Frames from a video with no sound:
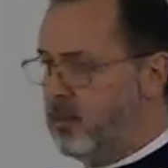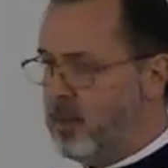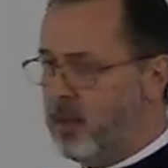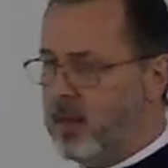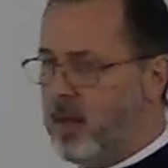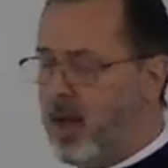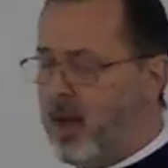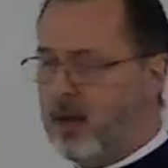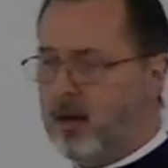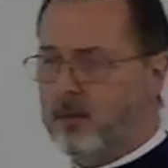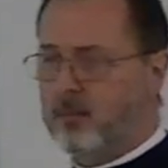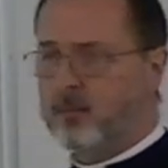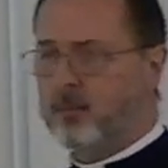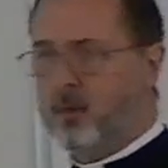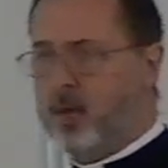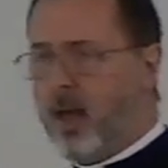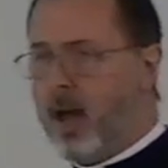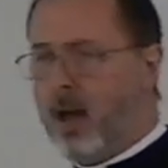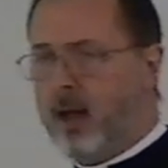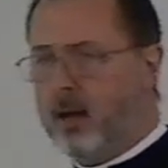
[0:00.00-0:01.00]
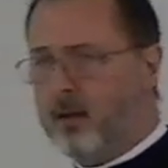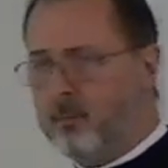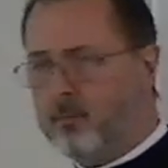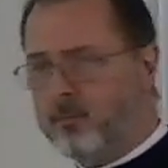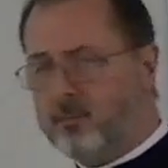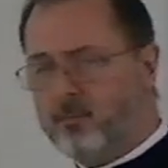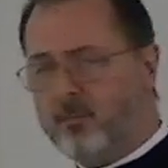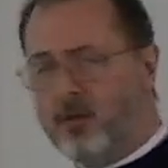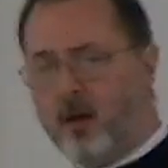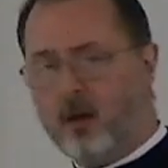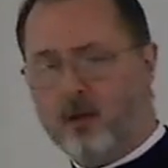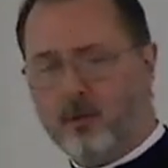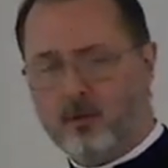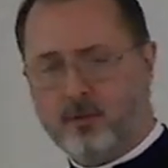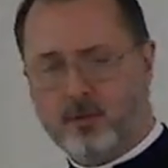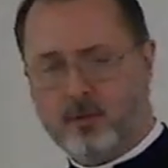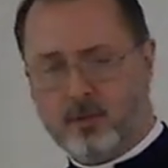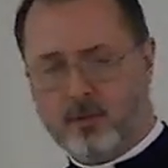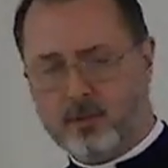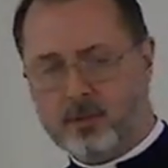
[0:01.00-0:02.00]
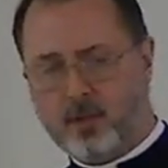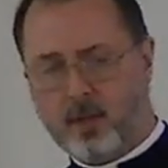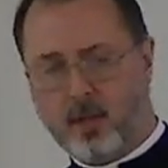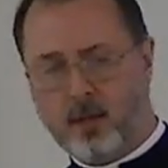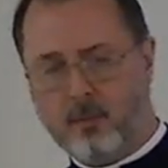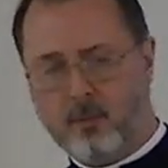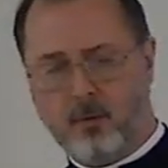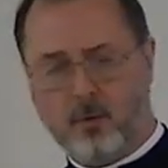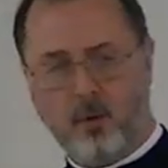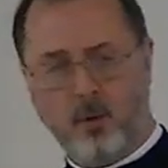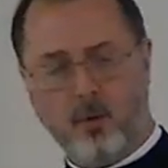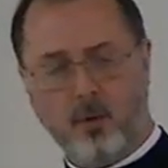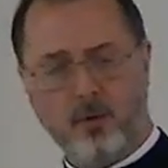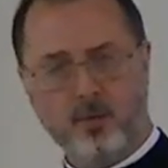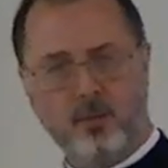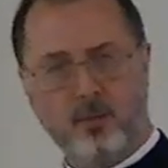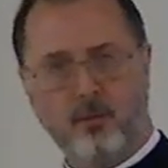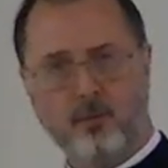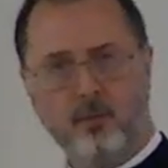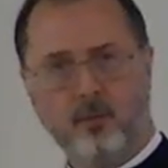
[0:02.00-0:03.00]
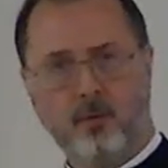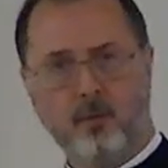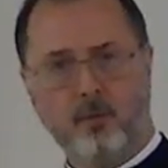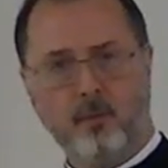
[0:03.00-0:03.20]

And Adam, Adam follows the same course of it.